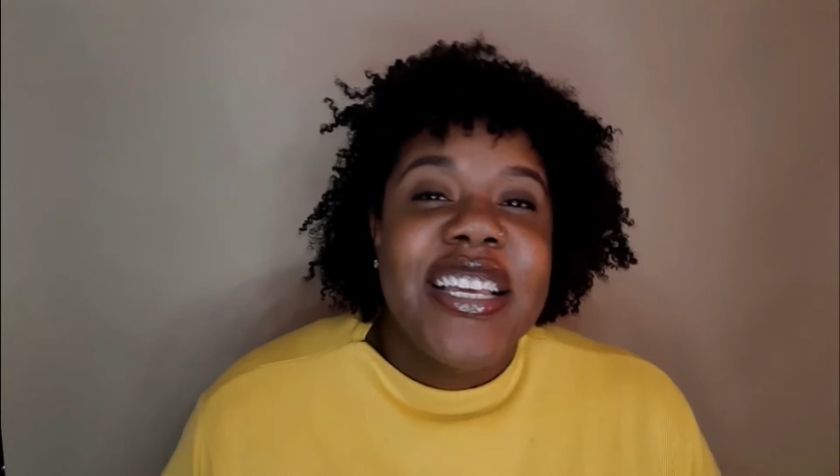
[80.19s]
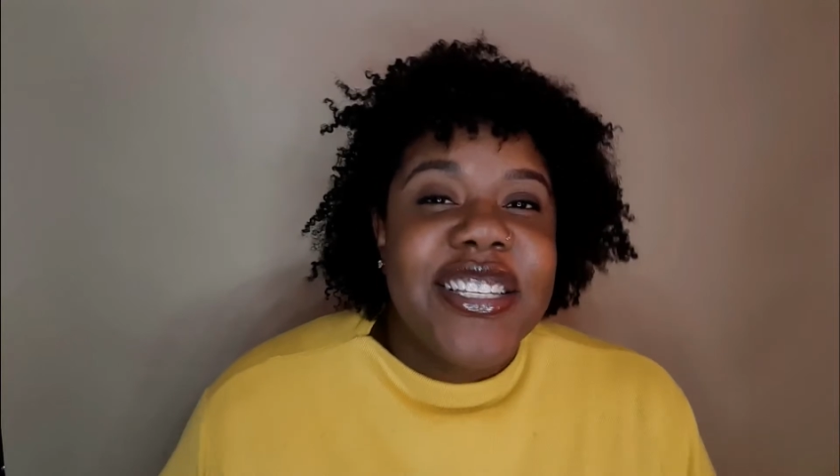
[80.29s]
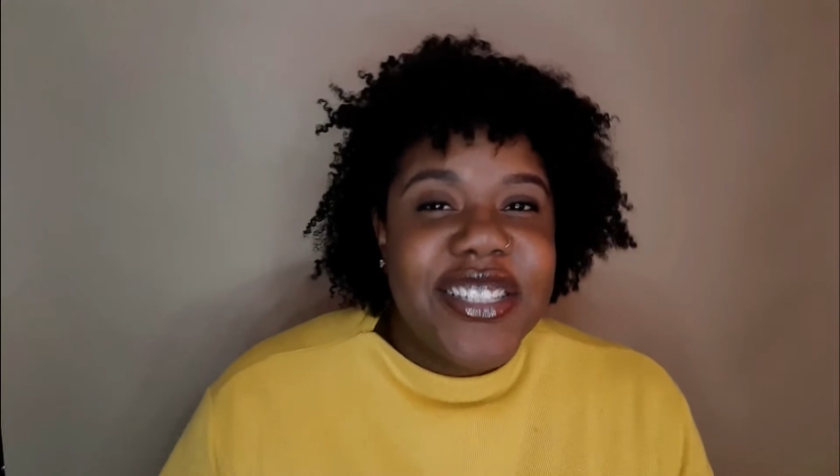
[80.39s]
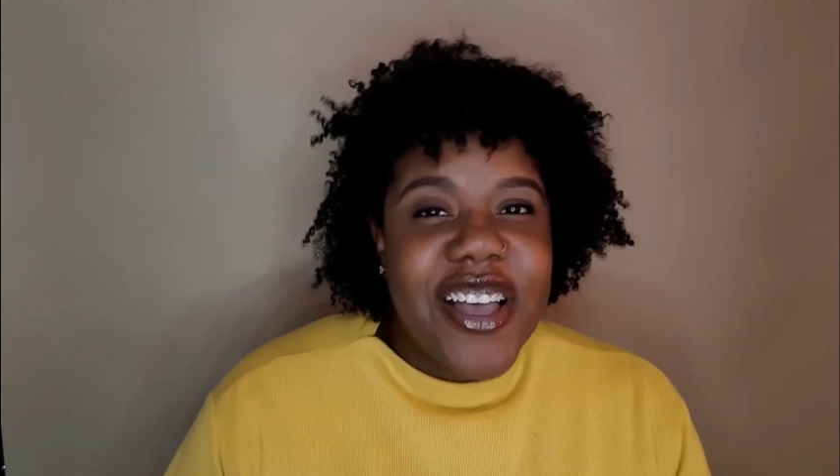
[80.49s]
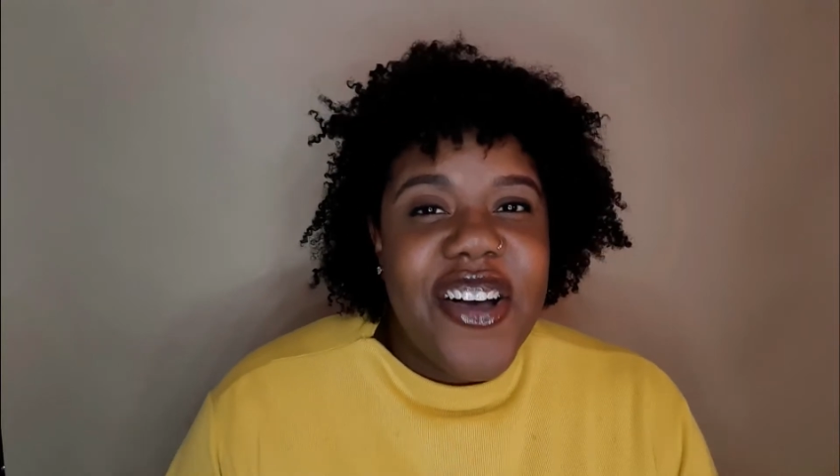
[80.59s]

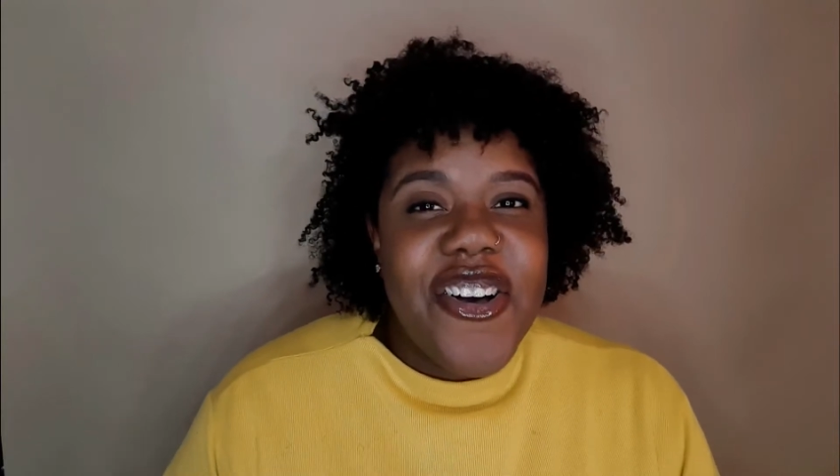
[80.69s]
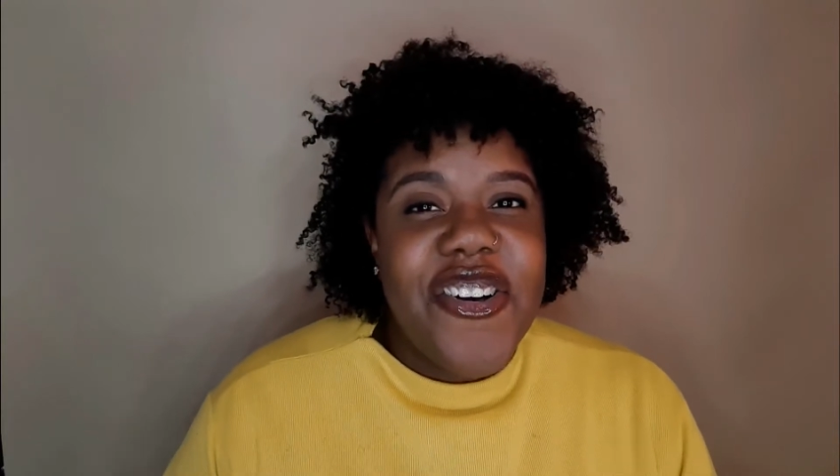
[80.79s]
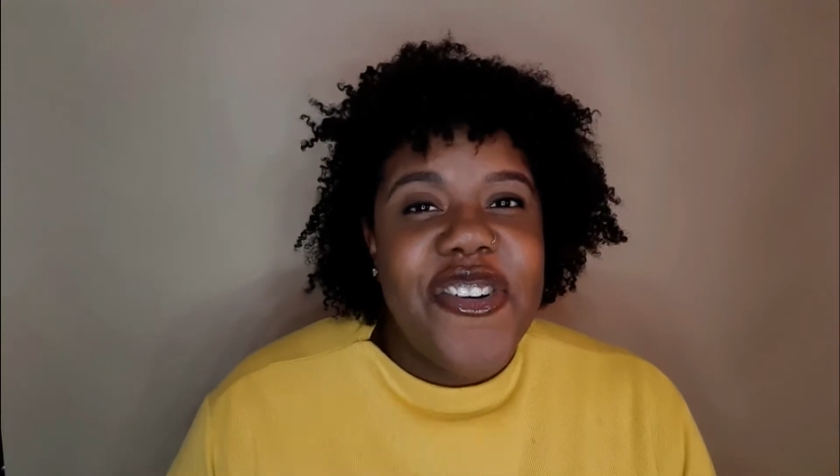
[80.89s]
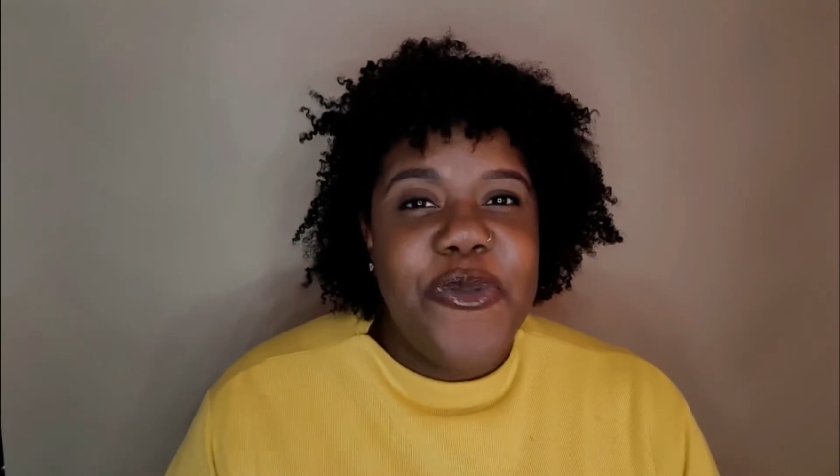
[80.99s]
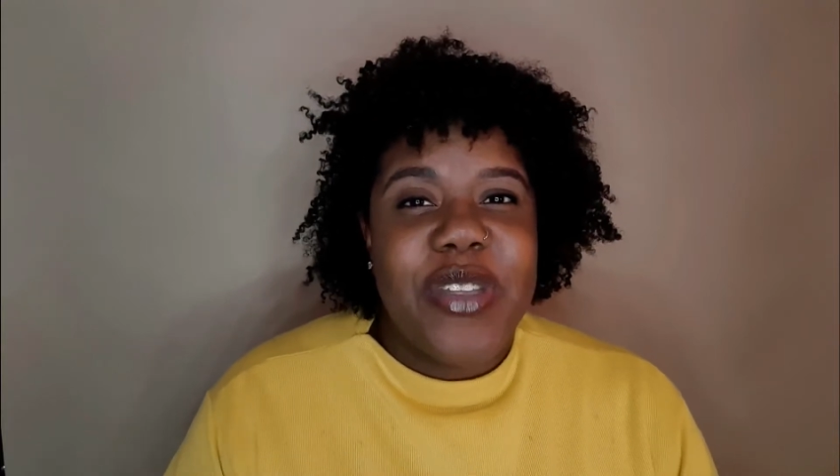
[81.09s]

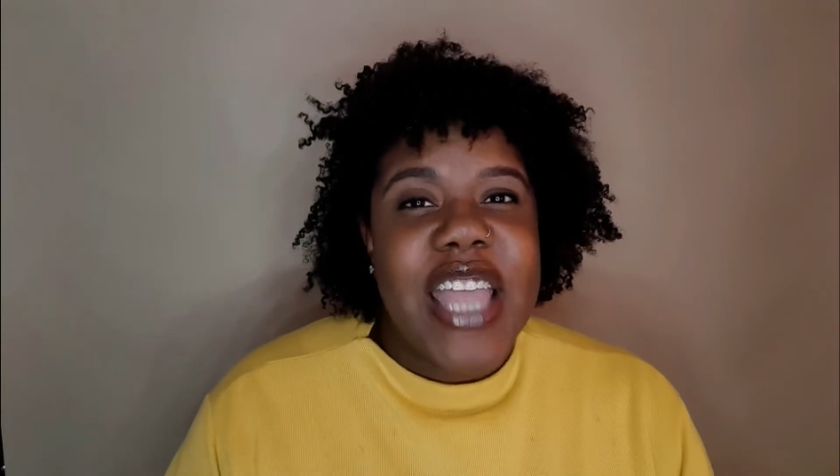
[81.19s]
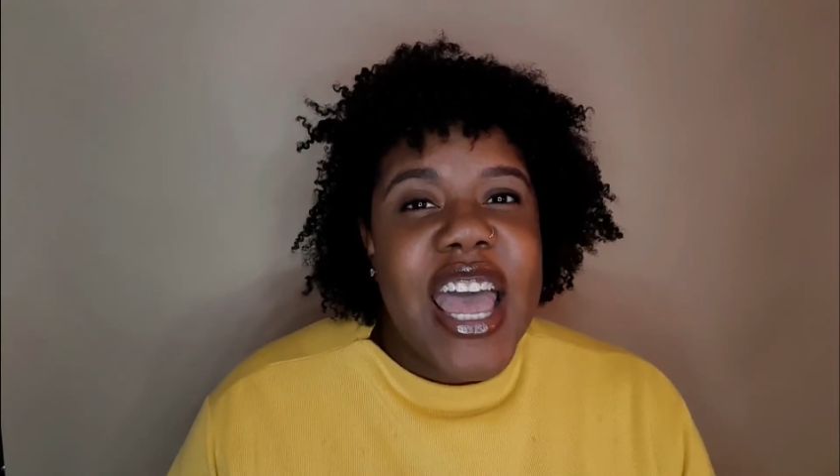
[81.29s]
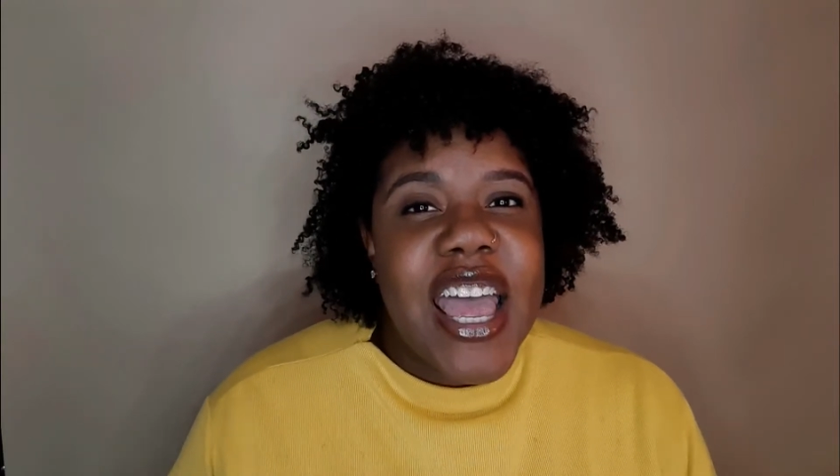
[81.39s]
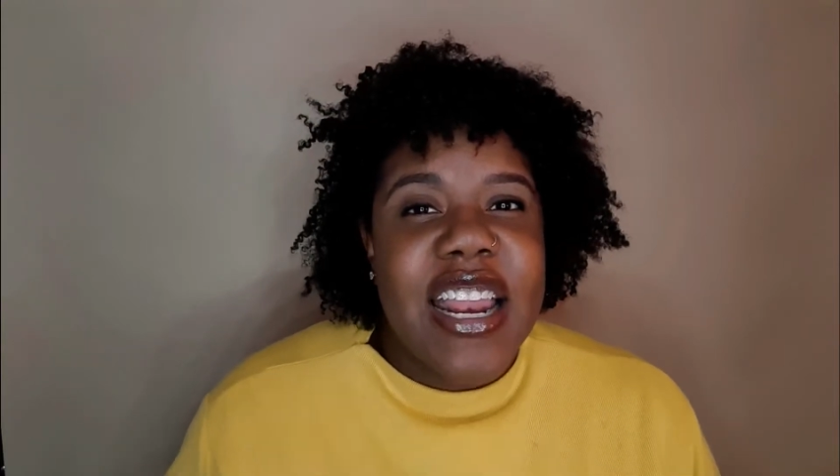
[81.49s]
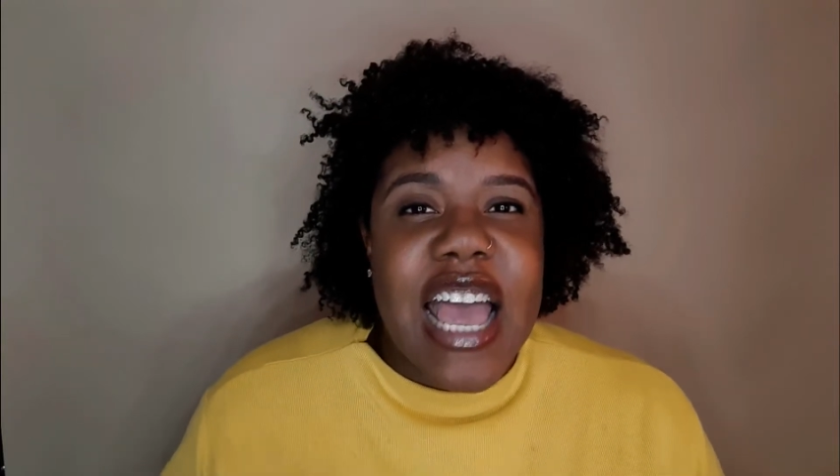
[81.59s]
So with
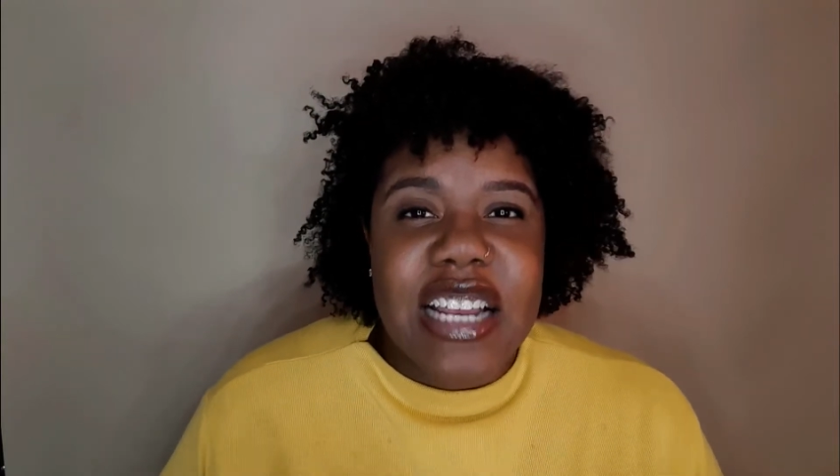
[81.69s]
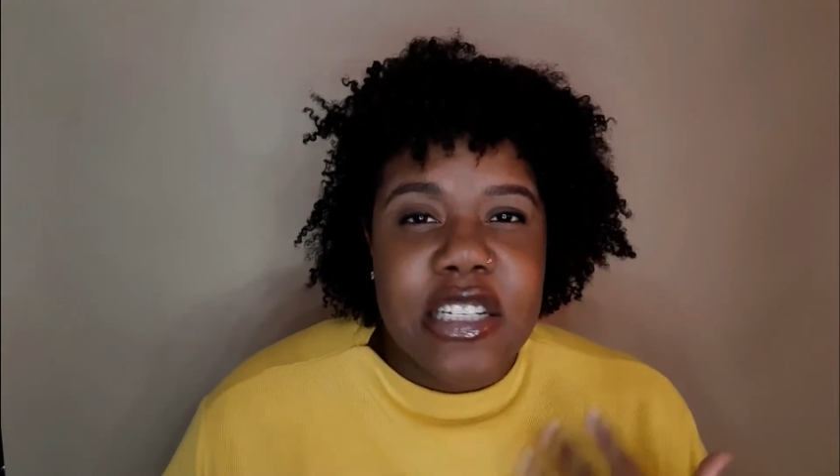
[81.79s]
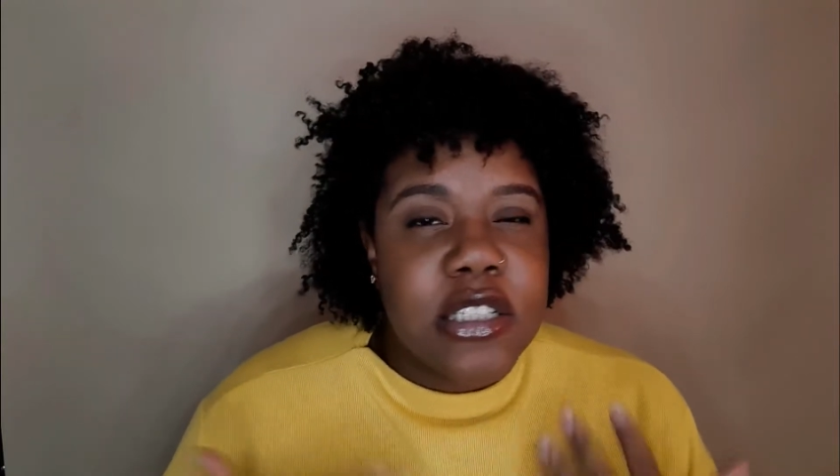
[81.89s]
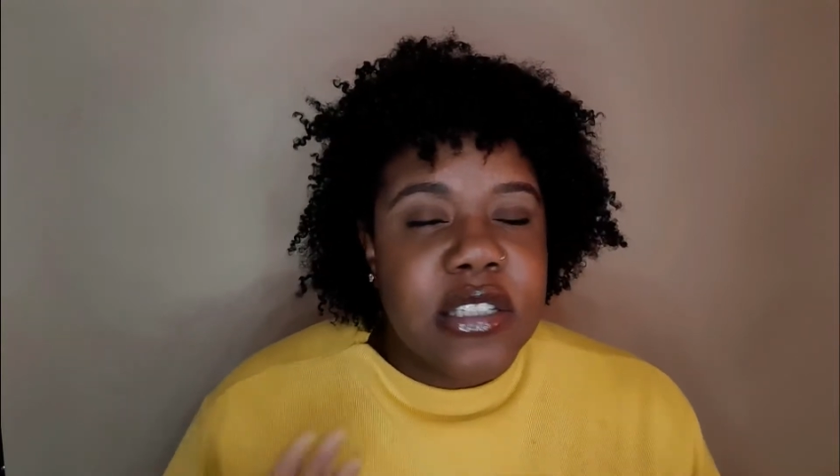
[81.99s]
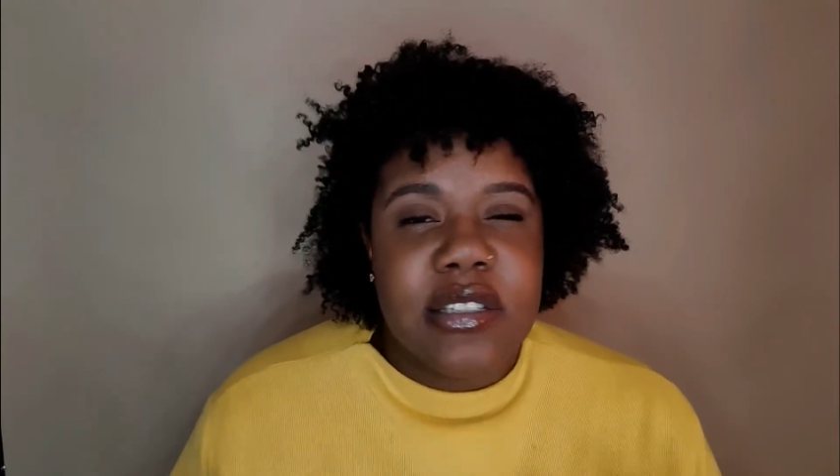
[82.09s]
that, I
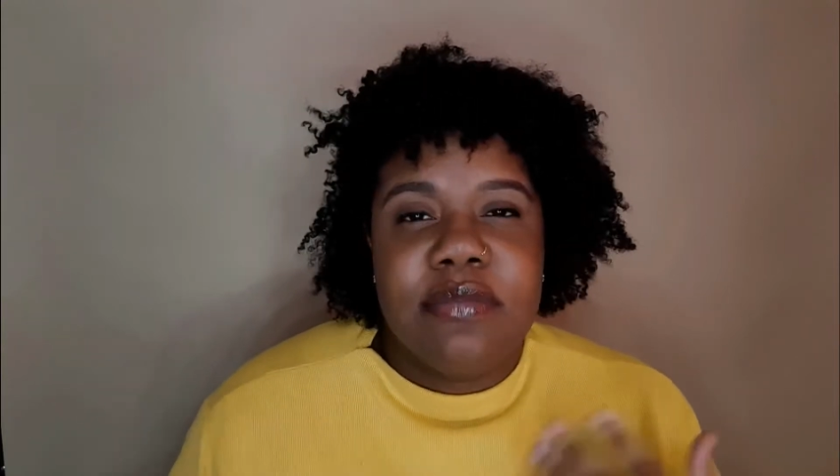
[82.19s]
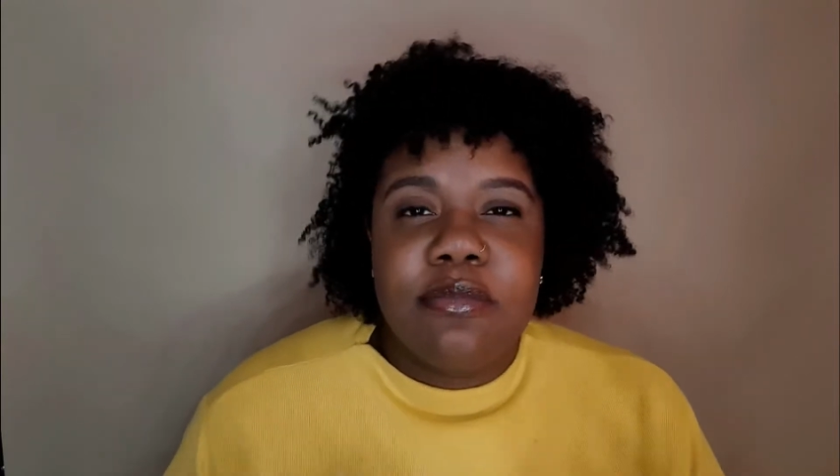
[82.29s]
just